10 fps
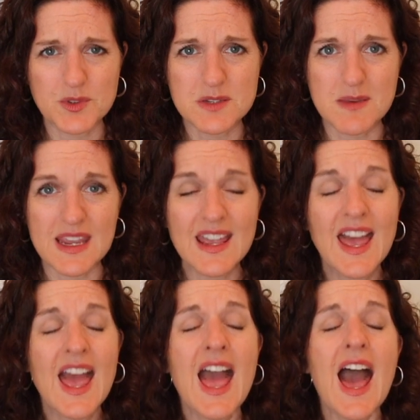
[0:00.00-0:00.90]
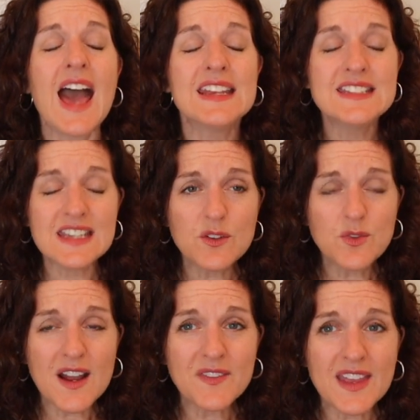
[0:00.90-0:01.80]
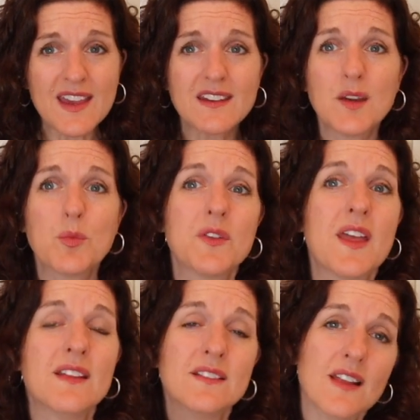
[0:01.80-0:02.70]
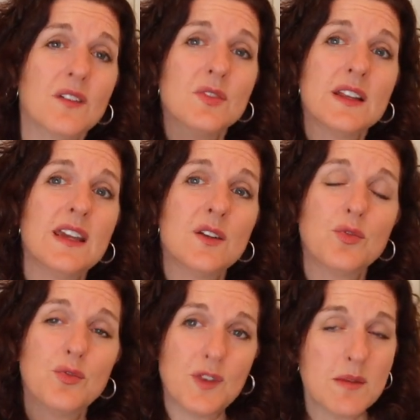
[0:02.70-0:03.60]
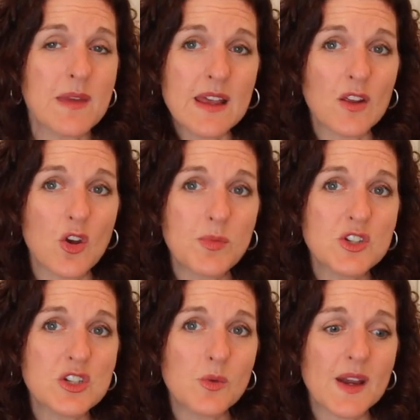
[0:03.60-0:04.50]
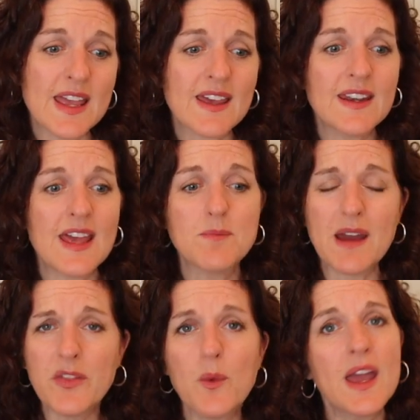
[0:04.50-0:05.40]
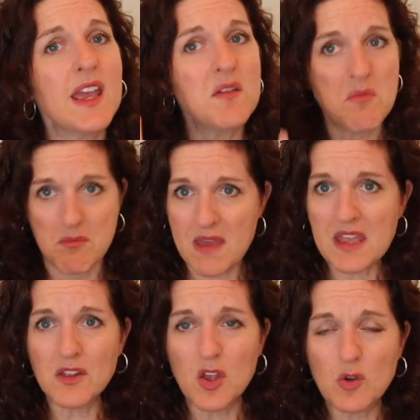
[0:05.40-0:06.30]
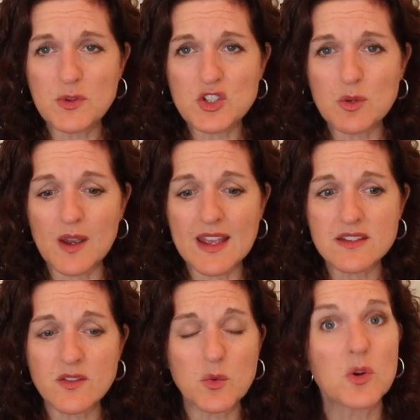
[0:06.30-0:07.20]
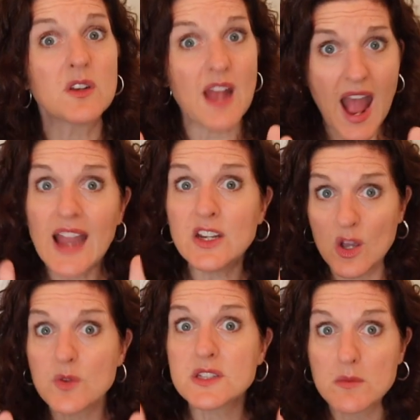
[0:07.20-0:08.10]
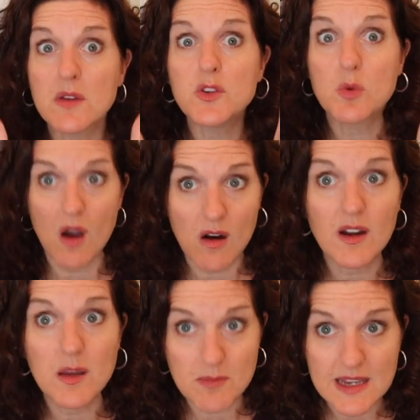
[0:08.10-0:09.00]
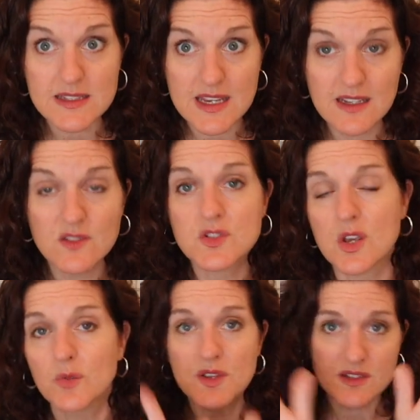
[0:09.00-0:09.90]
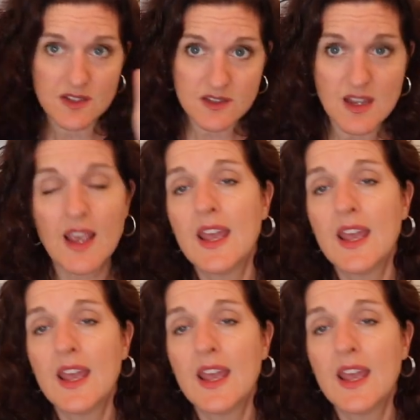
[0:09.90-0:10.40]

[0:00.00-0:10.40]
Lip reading: to me. I did finally end up with a lovely female OBGYN. And by the way, male OBGYNs of the world, I know some of you are amazing. So this is,